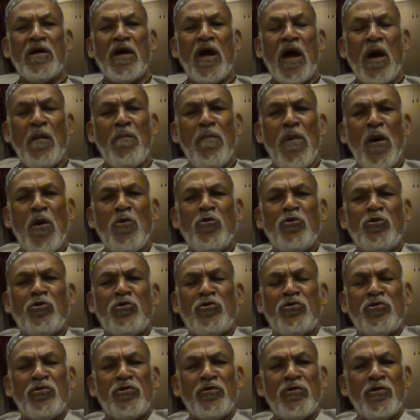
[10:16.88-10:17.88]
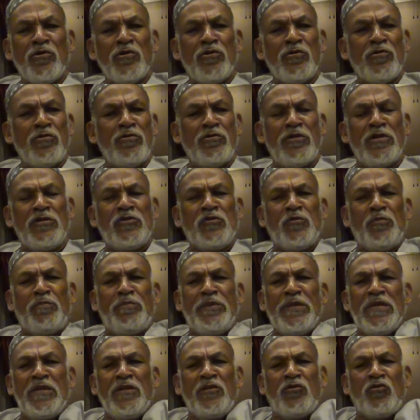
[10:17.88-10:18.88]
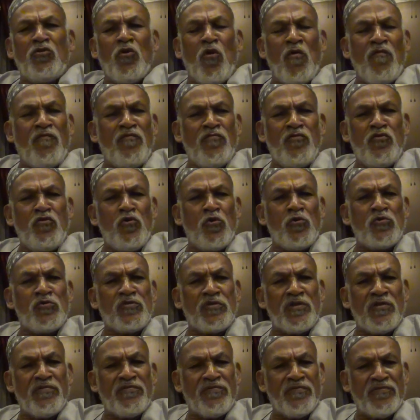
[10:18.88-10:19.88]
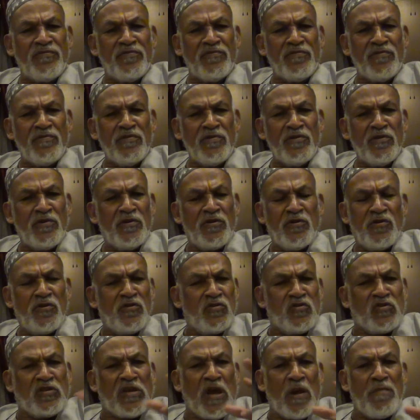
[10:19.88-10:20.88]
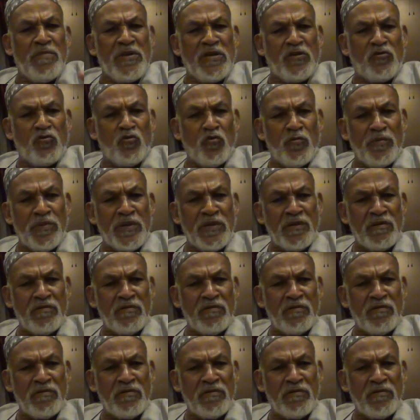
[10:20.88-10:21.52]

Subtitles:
about the spirit of Joseph is coming to me.